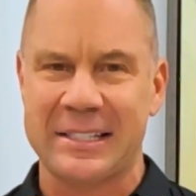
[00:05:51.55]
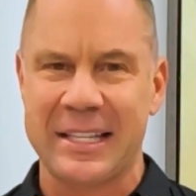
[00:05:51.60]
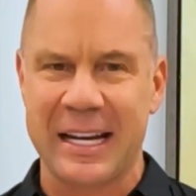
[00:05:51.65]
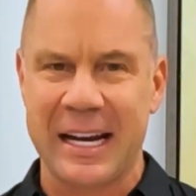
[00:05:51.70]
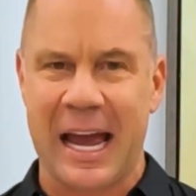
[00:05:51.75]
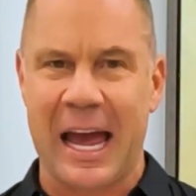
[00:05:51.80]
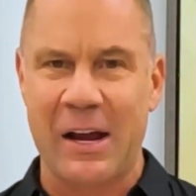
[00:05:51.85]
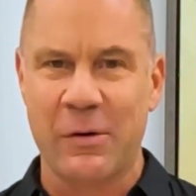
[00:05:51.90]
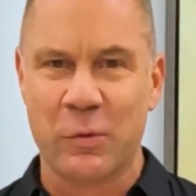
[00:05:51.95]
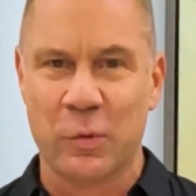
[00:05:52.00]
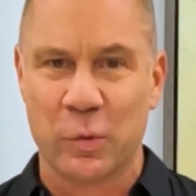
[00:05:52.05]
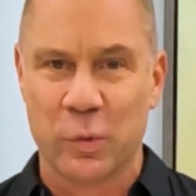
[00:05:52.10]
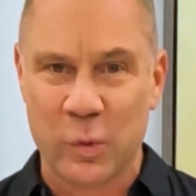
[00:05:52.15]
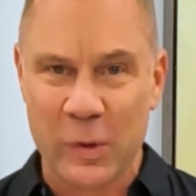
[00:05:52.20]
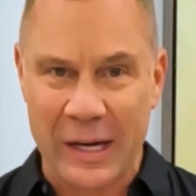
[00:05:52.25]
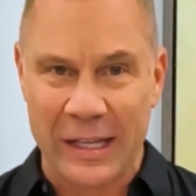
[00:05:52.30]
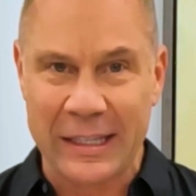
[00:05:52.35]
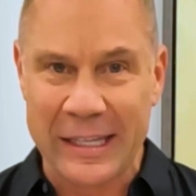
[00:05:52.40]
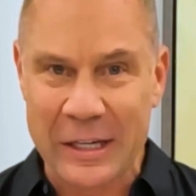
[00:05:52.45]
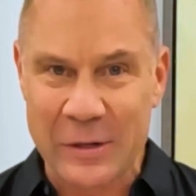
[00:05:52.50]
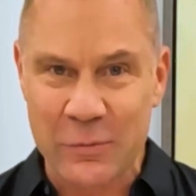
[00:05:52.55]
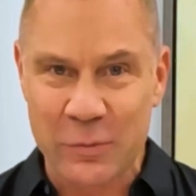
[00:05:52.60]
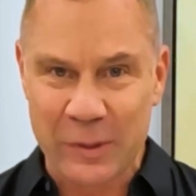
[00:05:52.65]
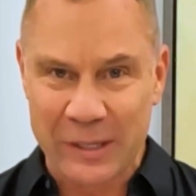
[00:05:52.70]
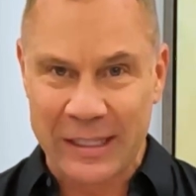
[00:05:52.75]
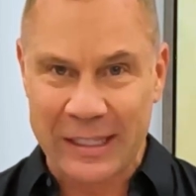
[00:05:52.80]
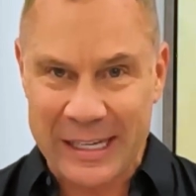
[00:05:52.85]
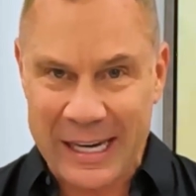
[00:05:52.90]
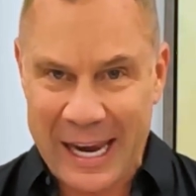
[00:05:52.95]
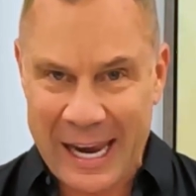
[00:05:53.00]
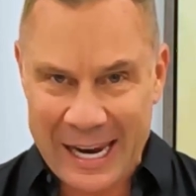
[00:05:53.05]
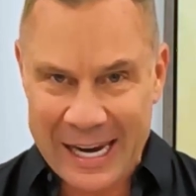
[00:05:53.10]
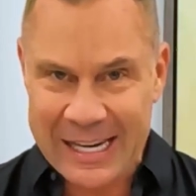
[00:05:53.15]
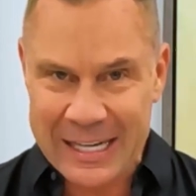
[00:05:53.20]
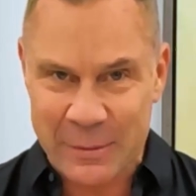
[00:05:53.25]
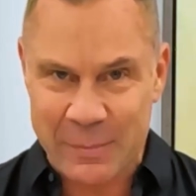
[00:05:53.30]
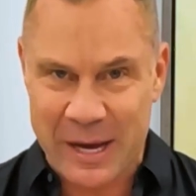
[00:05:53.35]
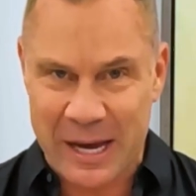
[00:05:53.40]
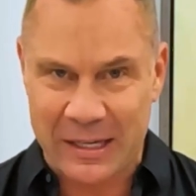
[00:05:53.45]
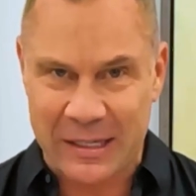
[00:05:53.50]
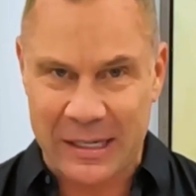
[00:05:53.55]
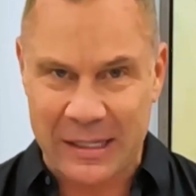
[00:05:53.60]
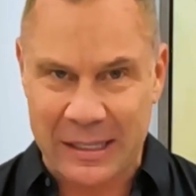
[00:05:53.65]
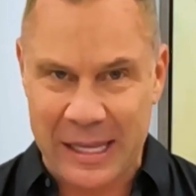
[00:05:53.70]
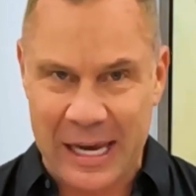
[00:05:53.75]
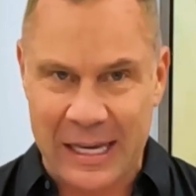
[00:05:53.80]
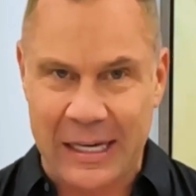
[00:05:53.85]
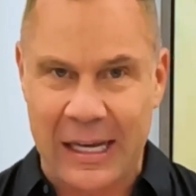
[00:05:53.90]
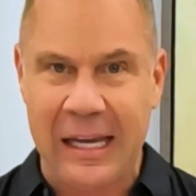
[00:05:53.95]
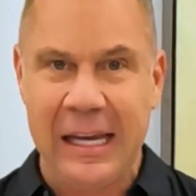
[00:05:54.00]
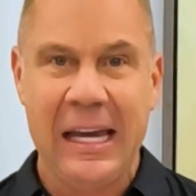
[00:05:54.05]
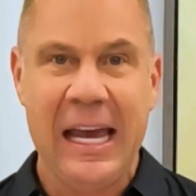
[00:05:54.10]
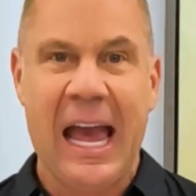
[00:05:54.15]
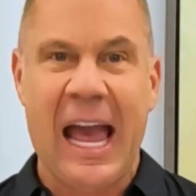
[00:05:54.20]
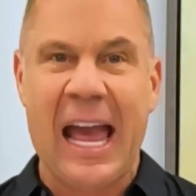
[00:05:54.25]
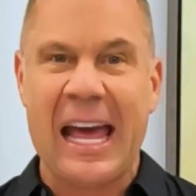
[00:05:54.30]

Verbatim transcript: thing I really, really hate about Atlanta,